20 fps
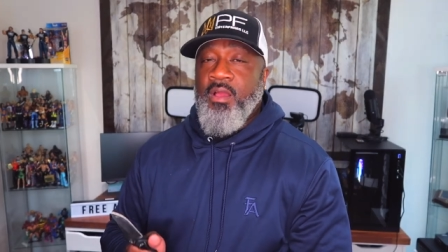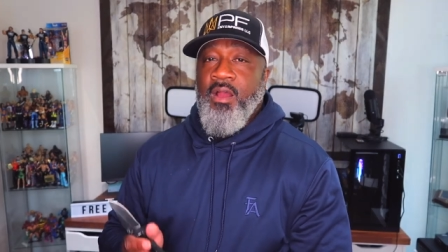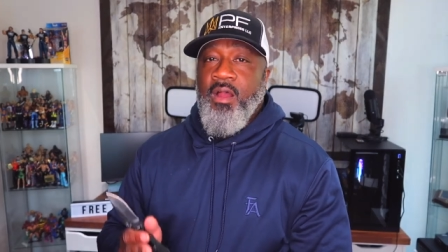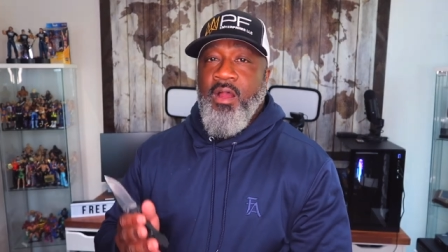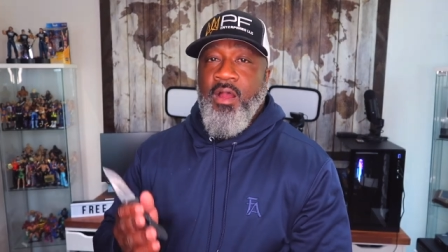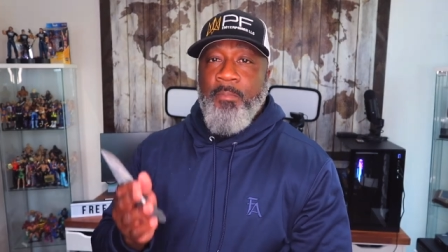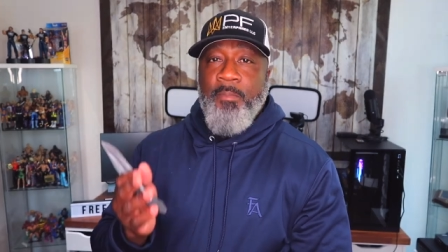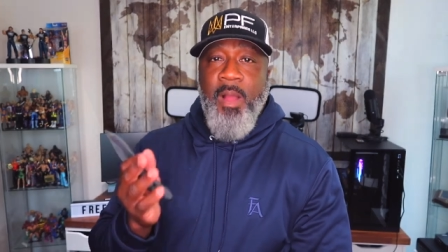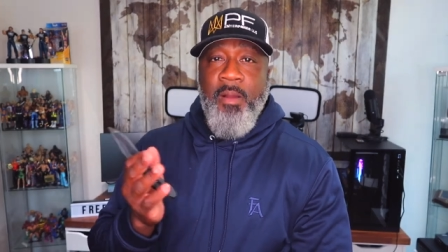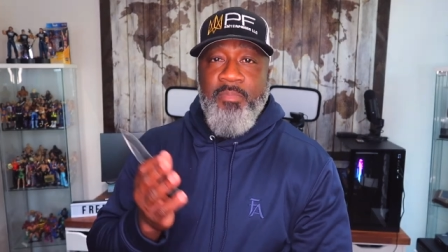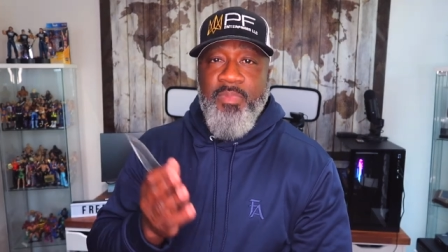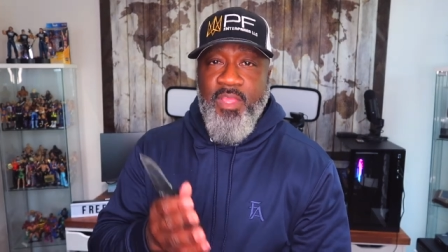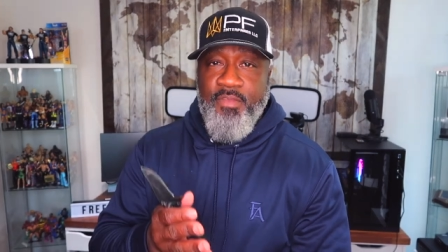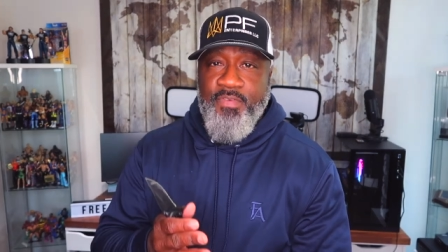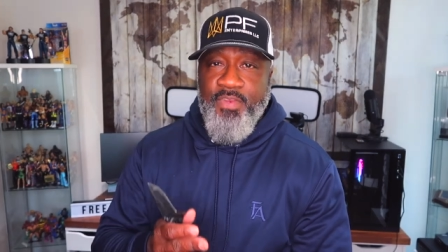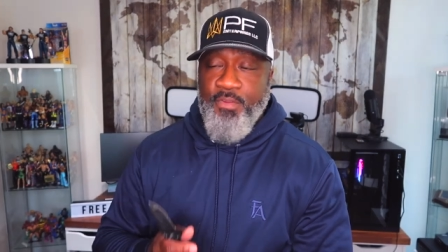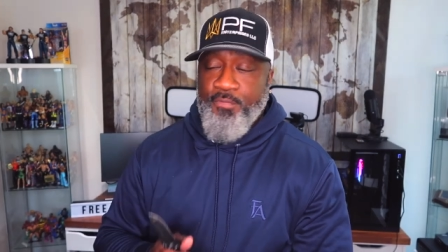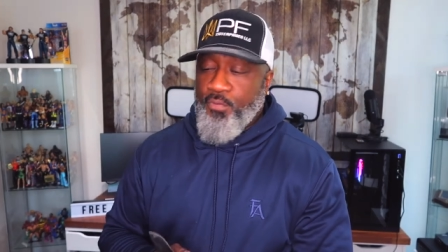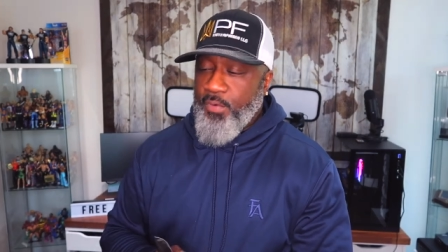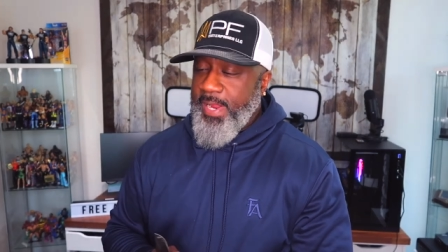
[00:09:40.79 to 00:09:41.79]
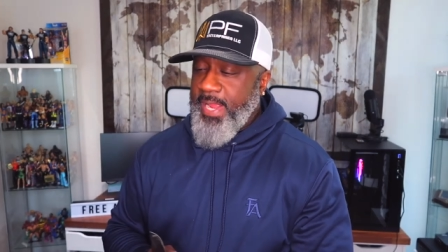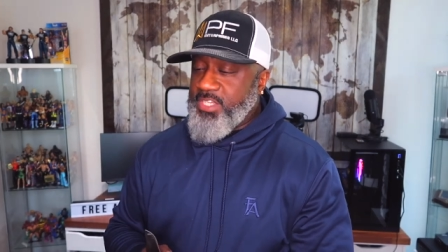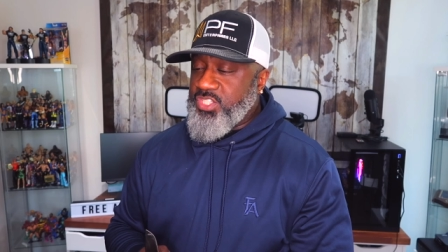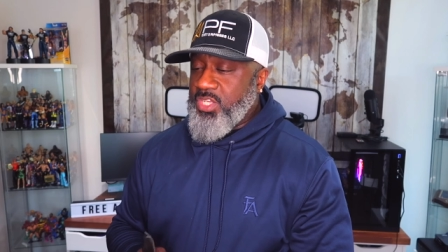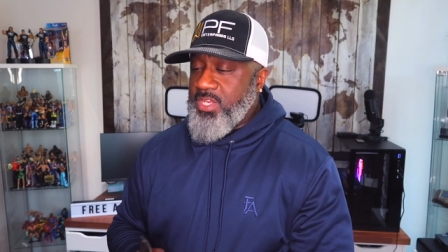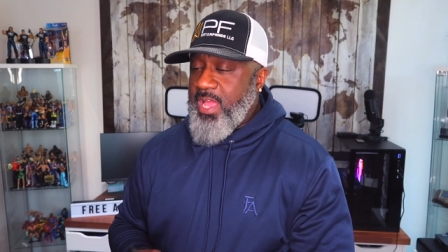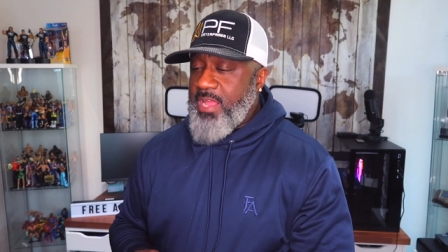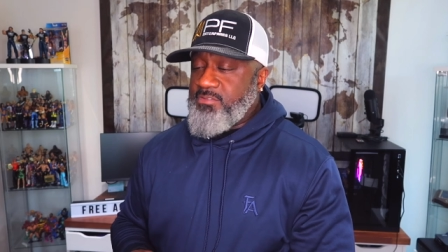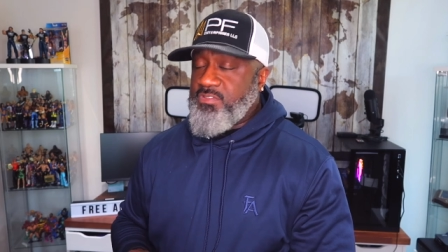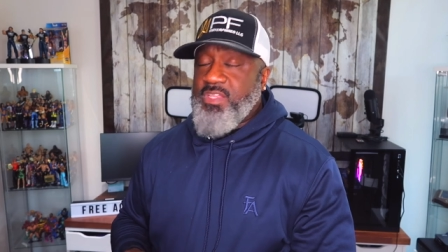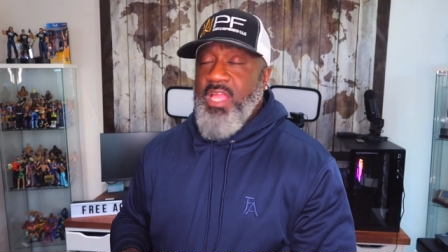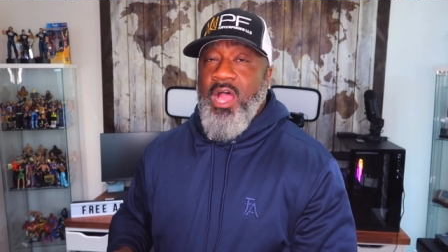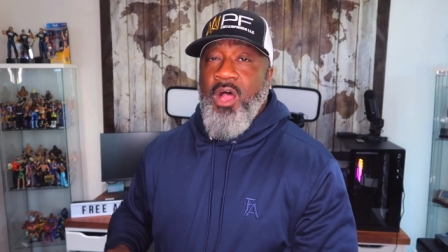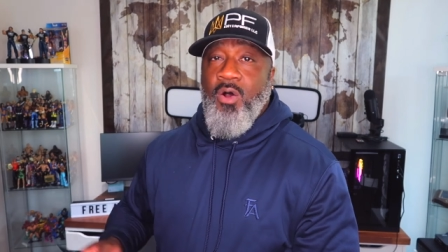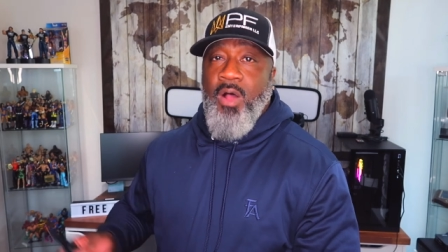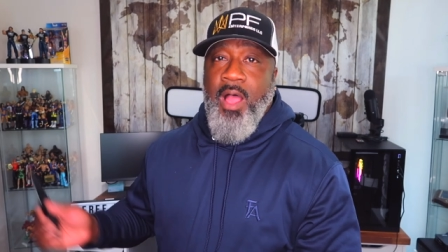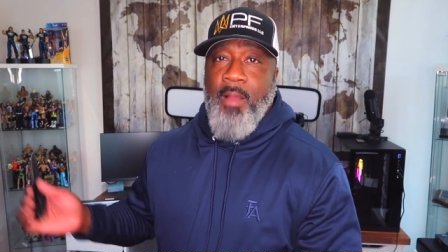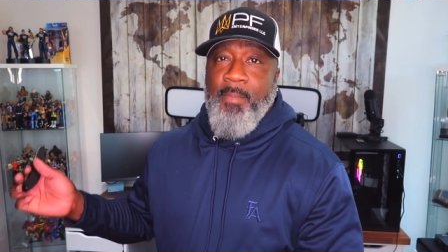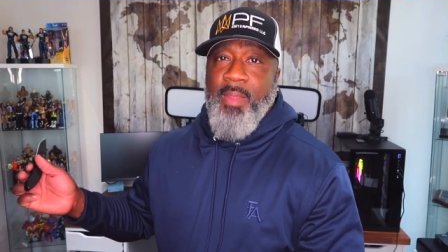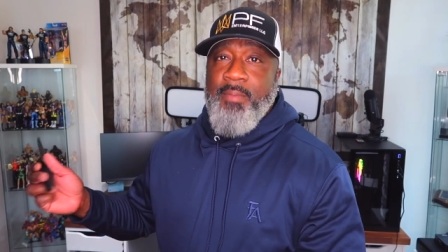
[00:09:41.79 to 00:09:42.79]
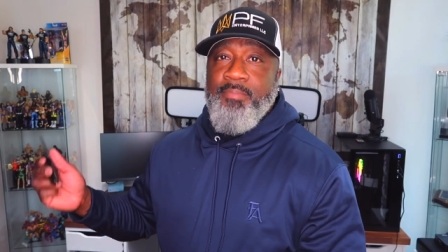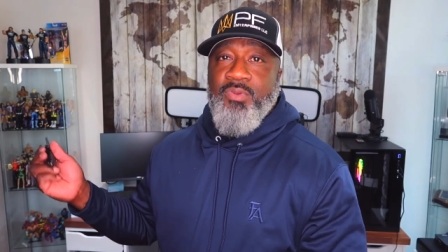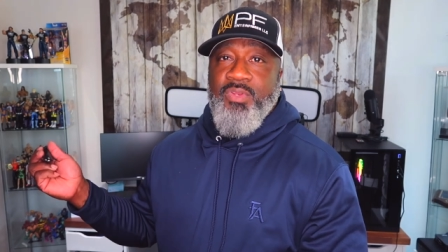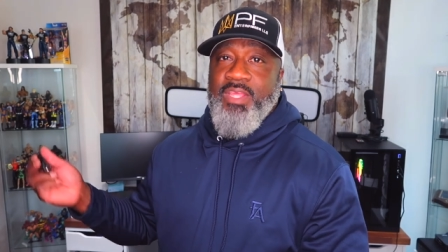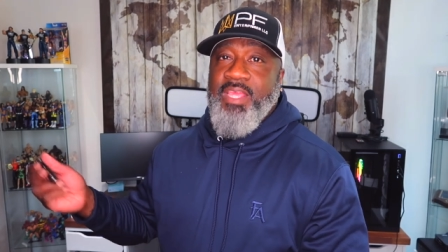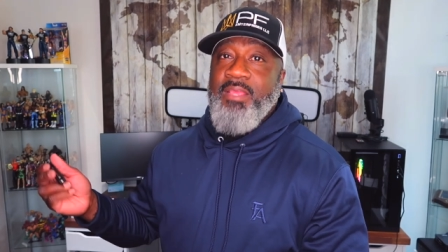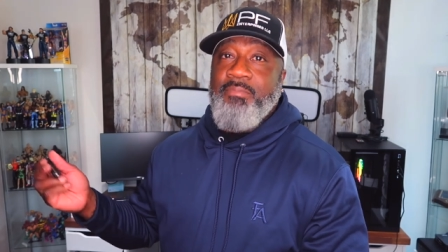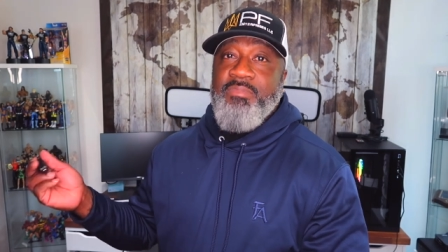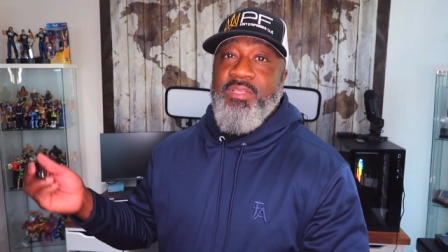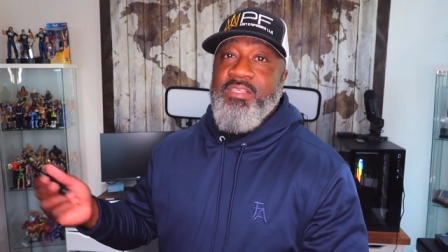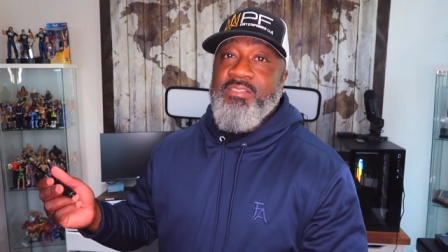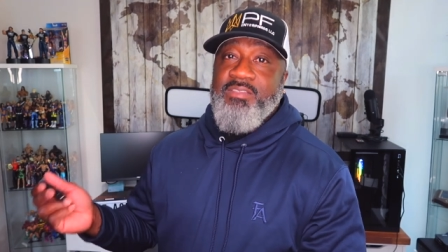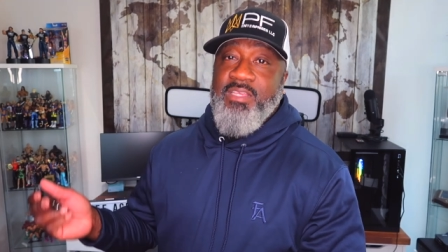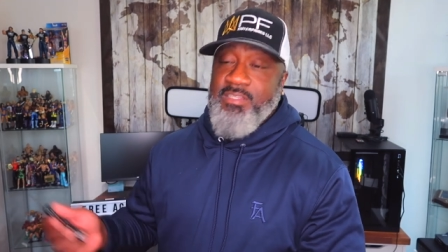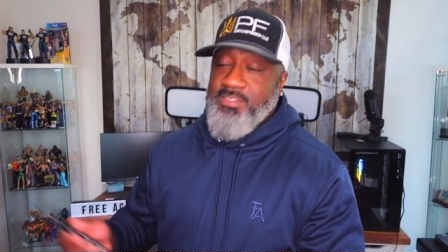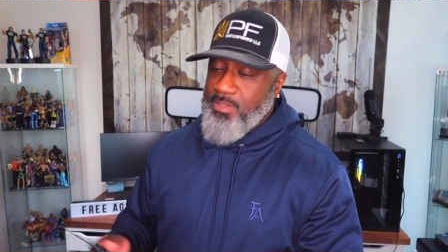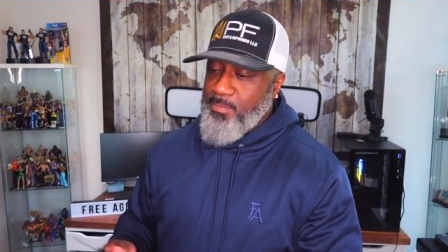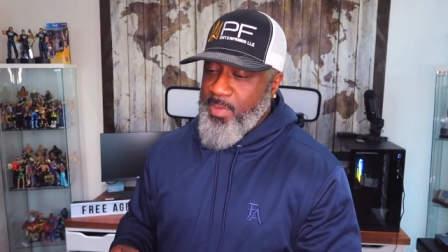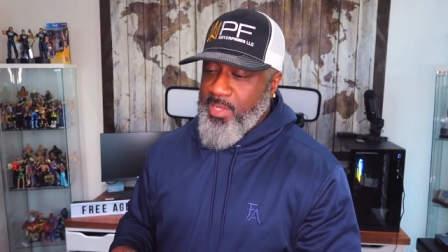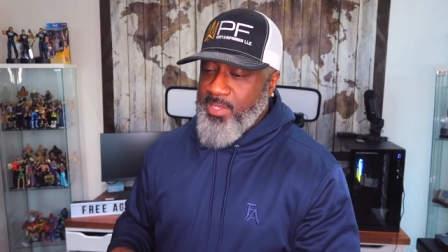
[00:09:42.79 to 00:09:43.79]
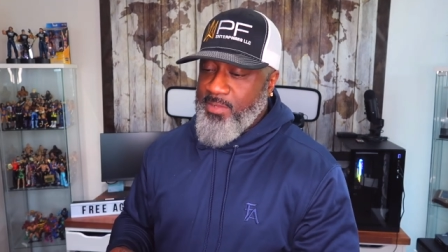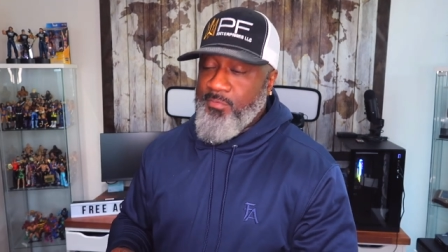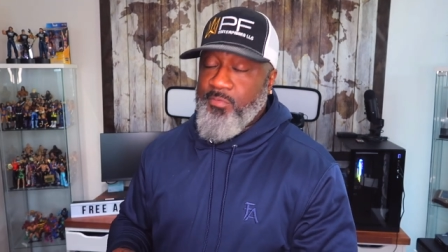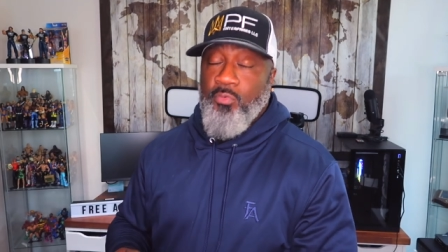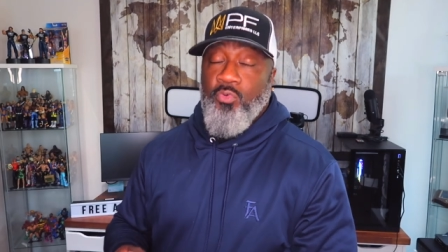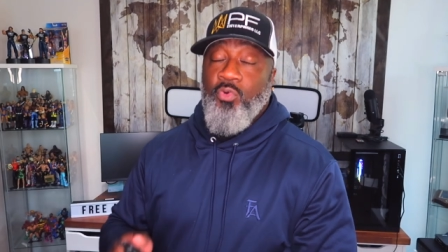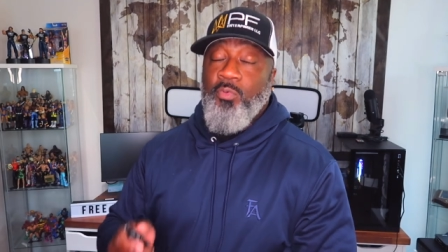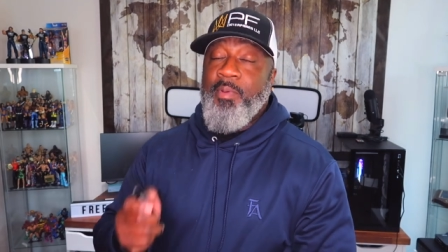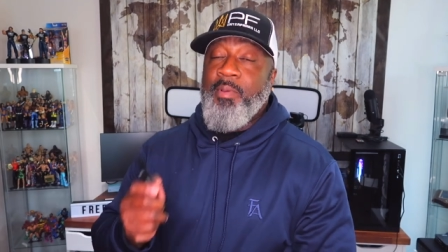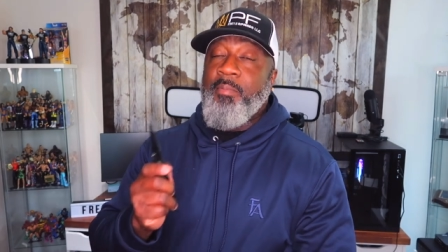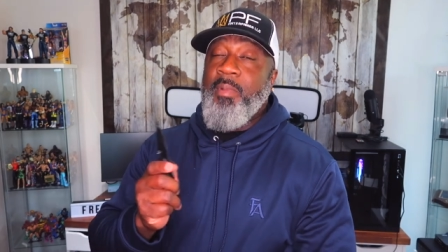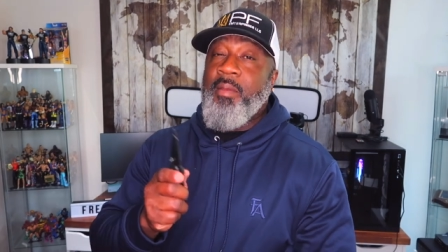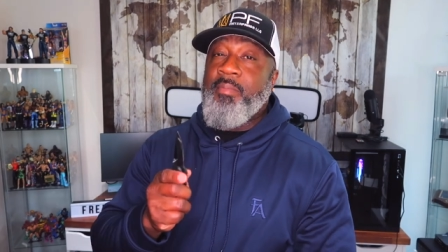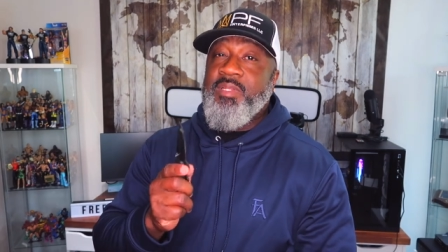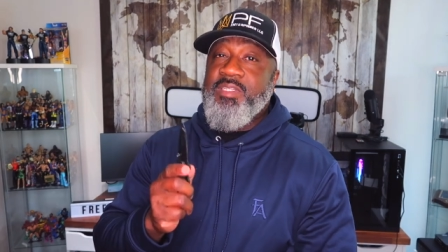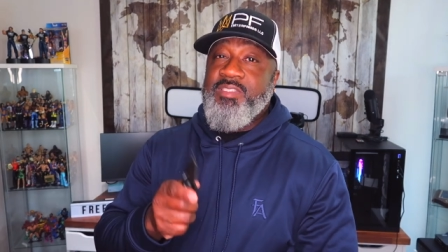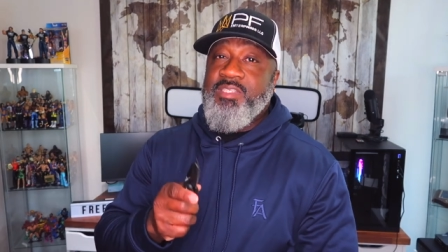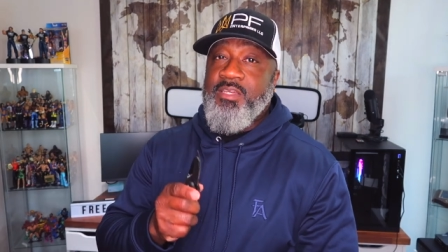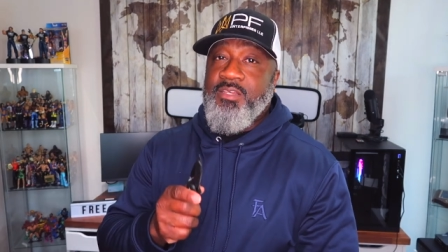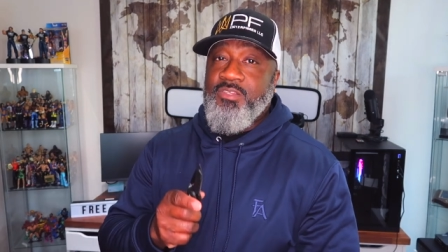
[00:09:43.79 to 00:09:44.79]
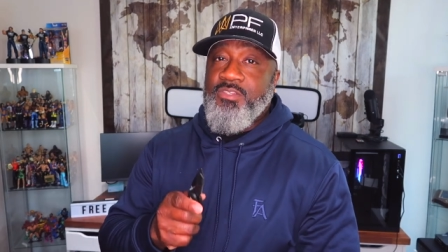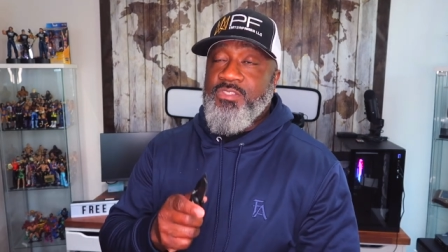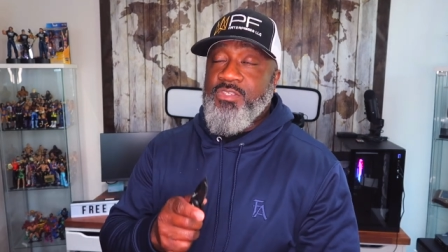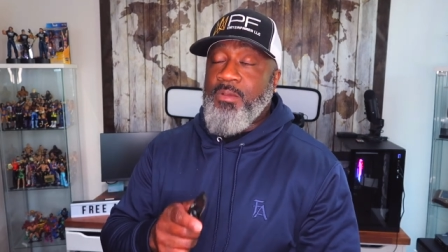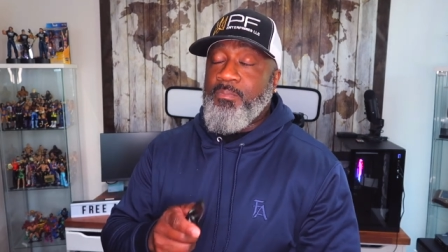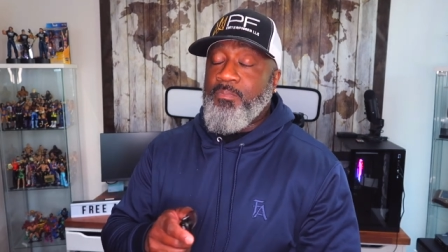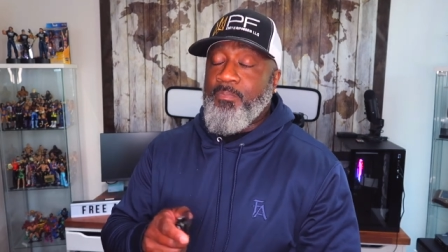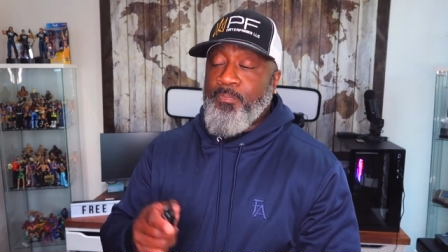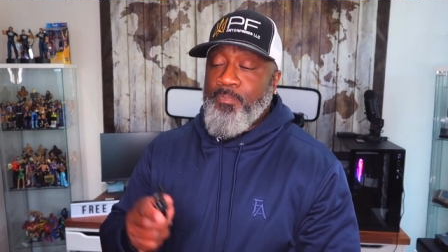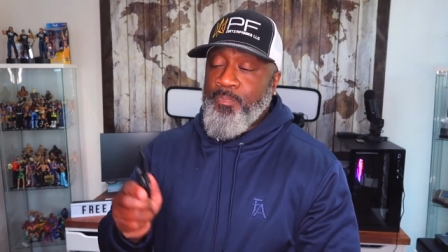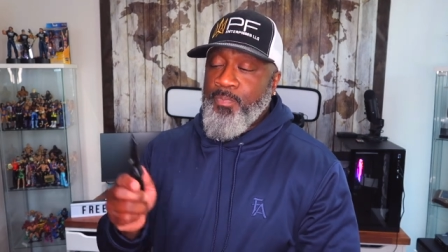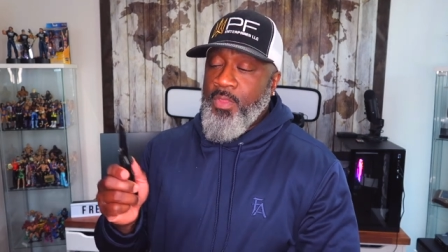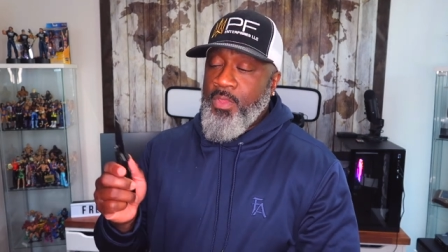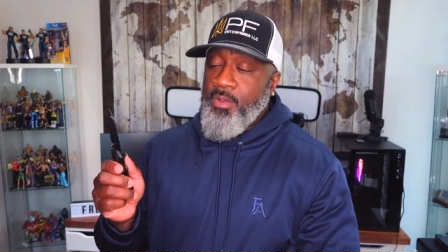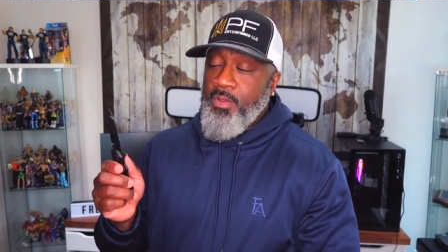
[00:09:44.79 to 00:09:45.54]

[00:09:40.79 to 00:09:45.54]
Um, I'm living the free agent lifestyle. I'm able to keep these things in my living room. And I'm gonna tell you something.